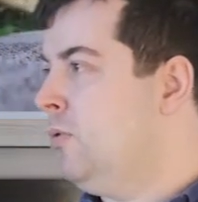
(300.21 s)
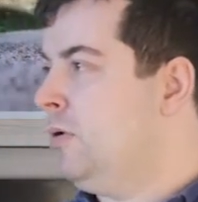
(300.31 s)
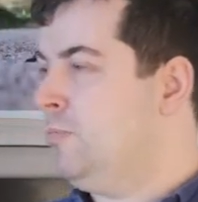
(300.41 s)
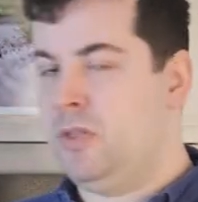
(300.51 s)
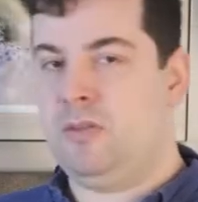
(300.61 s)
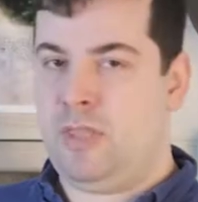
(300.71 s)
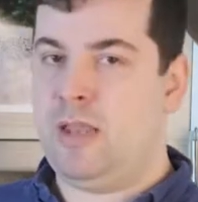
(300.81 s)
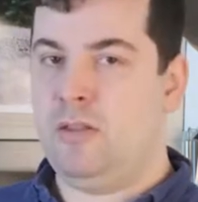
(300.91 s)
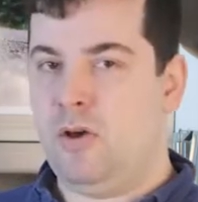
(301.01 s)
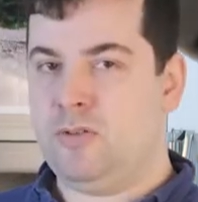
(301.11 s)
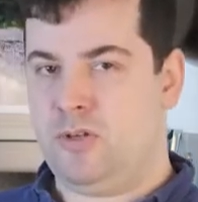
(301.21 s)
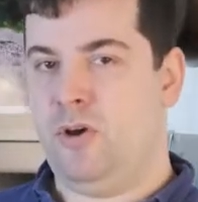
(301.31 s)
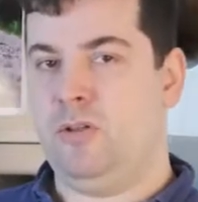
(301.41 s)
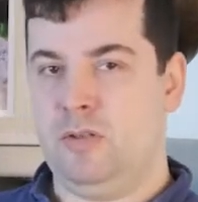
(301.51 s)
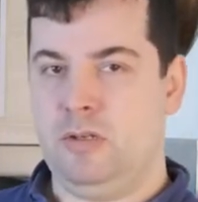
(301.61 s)
but then you're
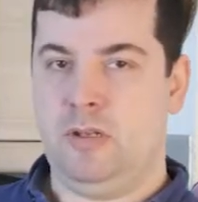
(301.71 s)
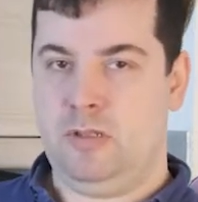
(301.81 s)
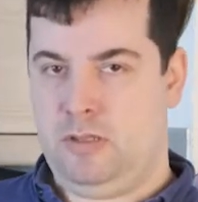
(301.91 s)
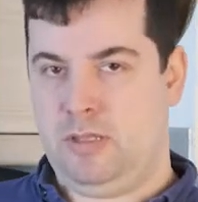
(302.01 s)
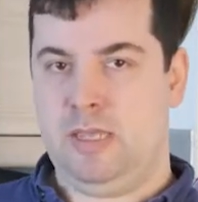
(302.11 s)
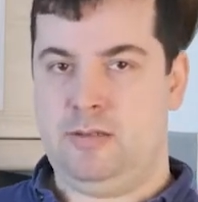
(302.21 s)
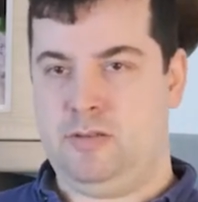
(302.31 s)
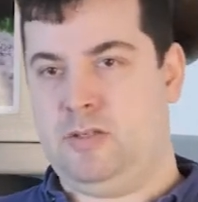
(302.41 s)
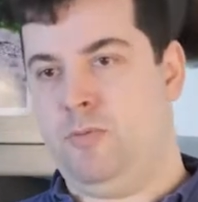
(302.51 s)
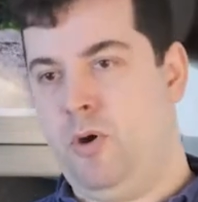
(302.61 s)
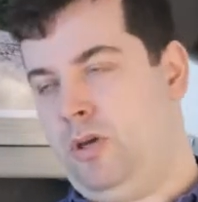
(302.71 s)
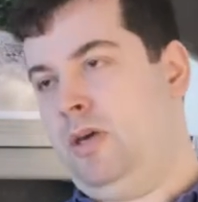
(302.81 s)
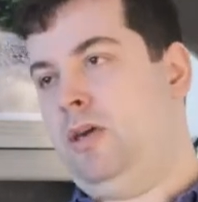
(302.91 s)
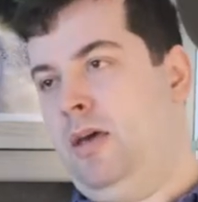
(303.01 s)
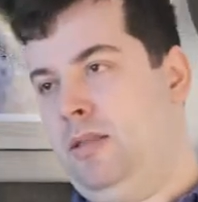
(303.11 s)
certain the yeast is
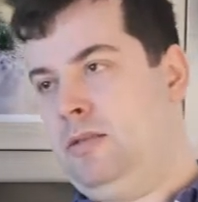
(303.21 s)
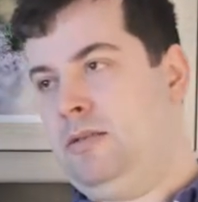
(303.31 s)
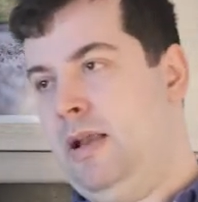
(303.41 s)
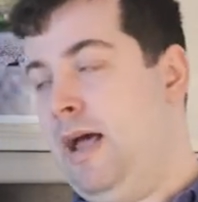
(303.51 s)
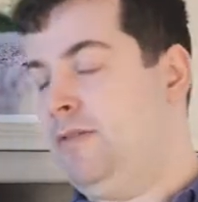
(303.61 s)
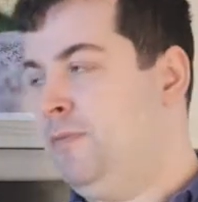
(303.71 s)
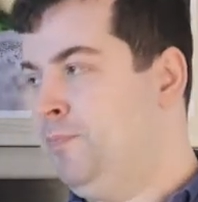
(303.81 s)
working and is alive.